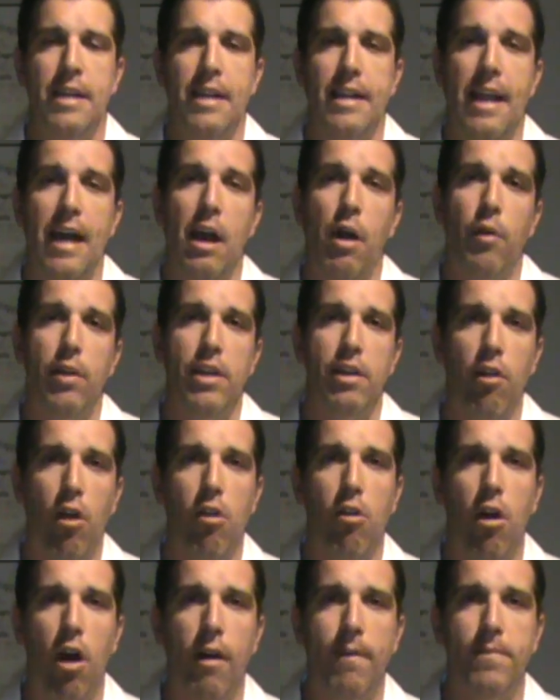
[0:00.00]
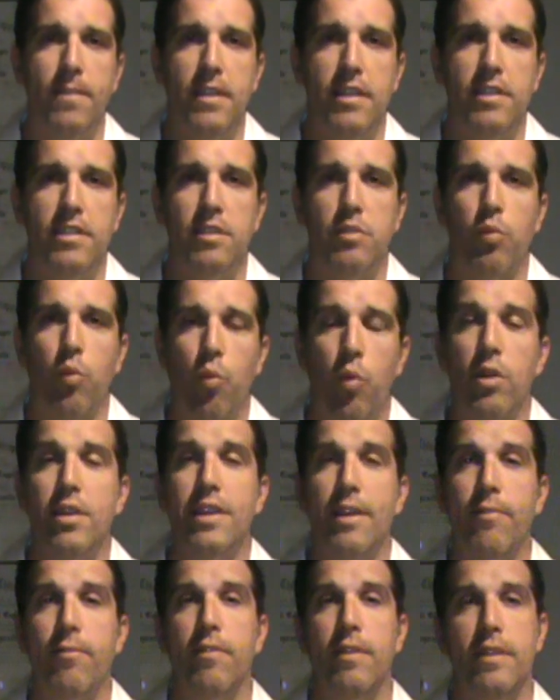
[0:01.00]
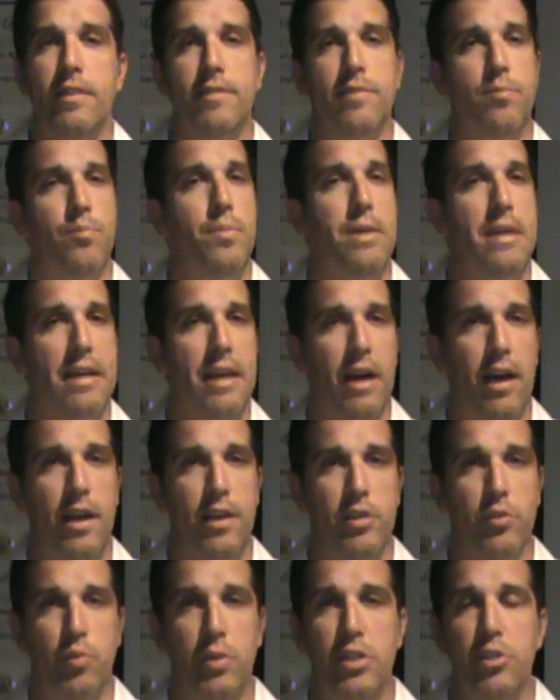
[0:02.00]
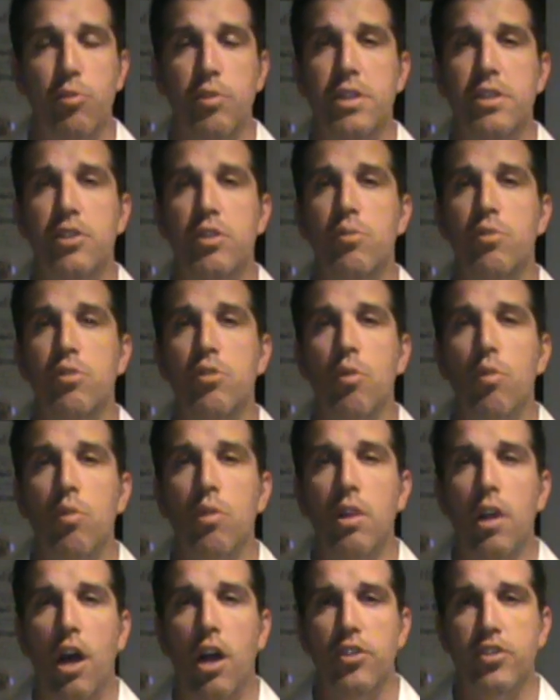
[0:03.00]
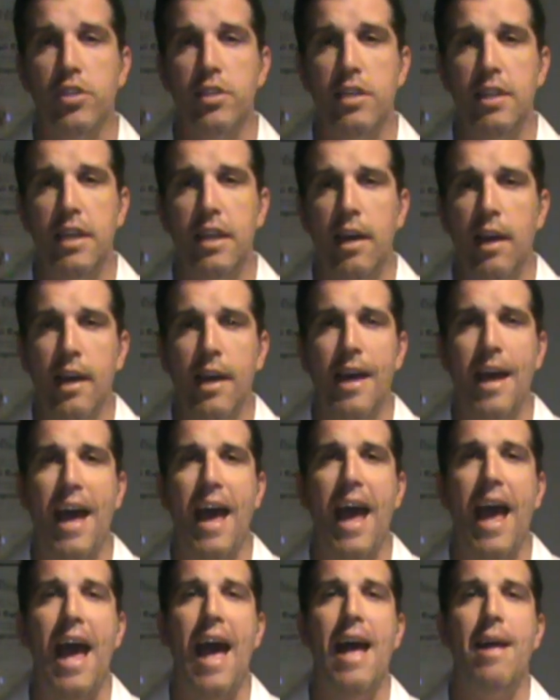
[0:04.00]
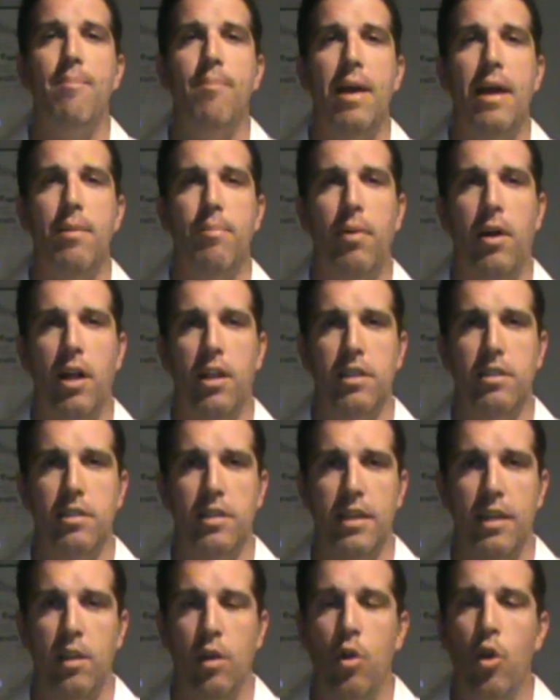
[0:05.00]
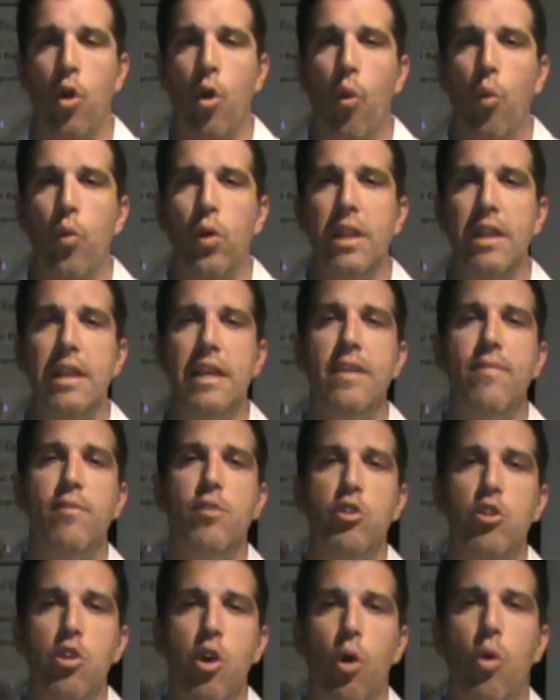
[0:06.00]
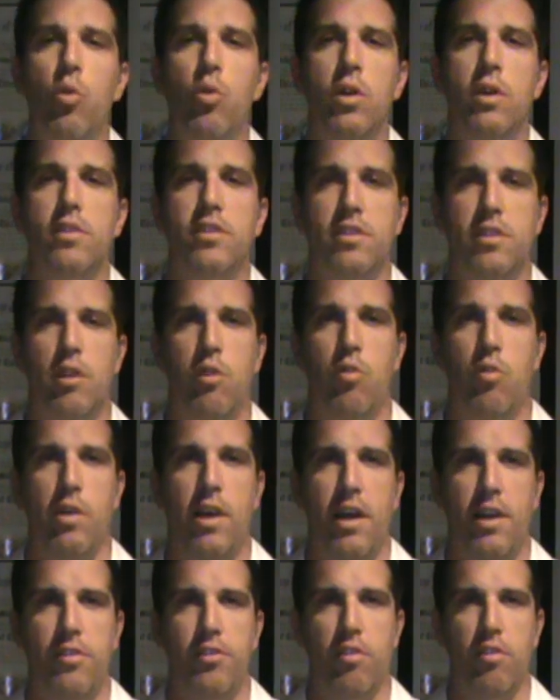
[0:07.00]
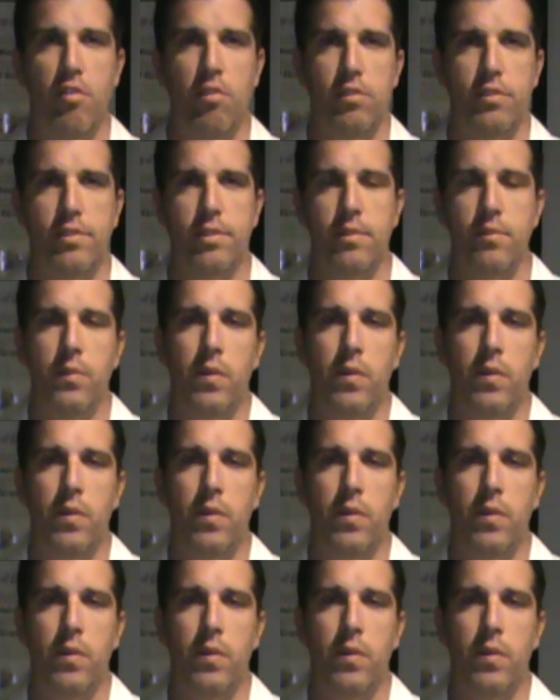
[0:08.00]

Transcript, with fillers: Now, in our office, we're different because we treat you neurologically and metabolically. We leave no stone unturned.